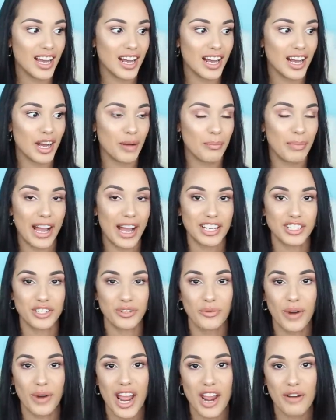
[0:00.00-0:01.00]

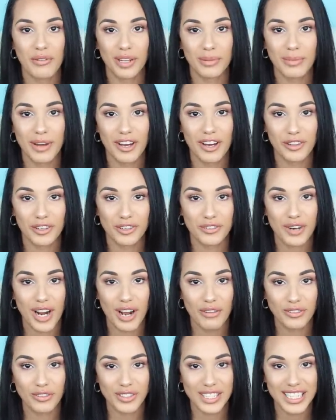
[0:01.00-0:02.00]
packed away with my other
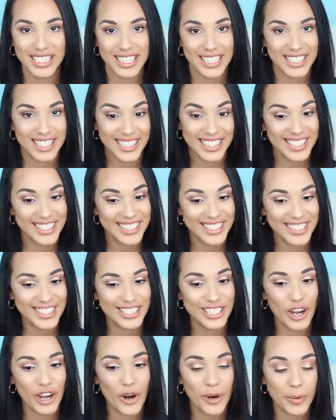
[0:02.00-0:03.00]
travel necessities.
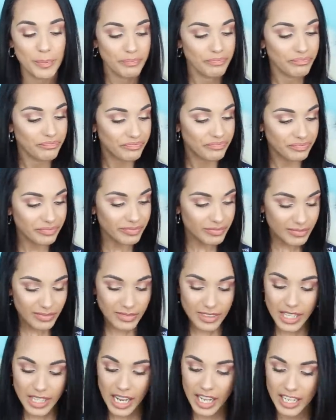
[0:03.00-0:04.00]
So
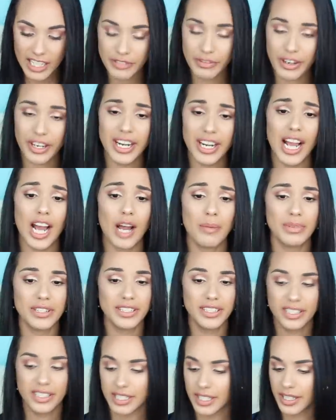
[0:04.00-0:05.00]
I was very
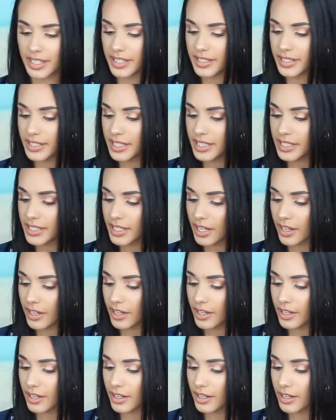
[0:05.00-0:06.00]
happy to see this. These
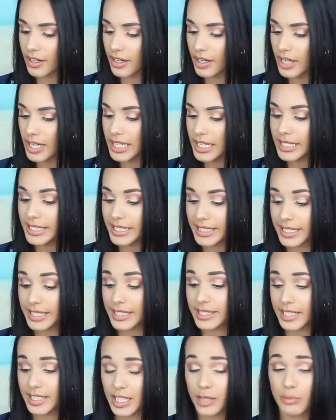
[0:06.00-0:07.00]
are
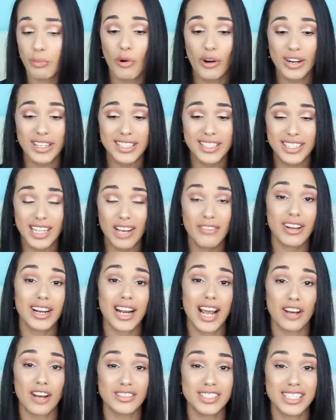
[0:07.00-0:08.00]

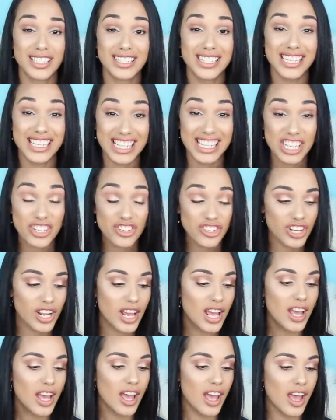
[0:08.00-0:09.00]
16.7 ounces
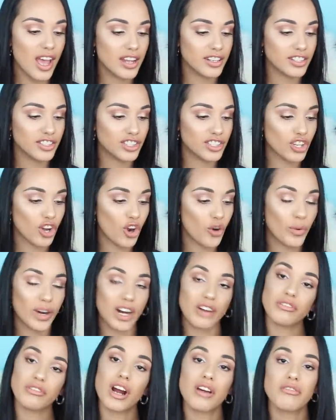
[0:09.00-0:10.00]
each. And so
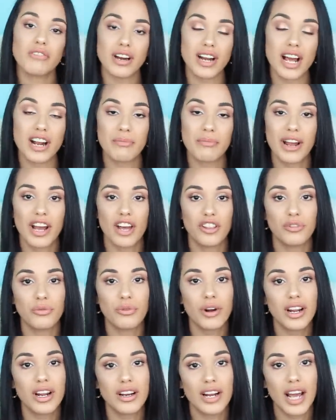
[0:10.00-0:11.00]
whenever I run out of my other
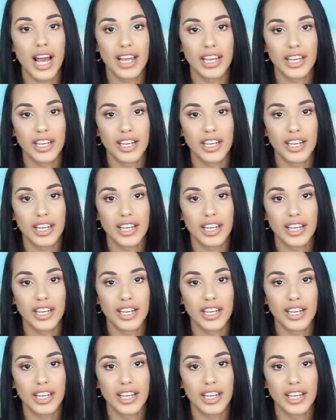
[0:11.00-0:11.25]
one,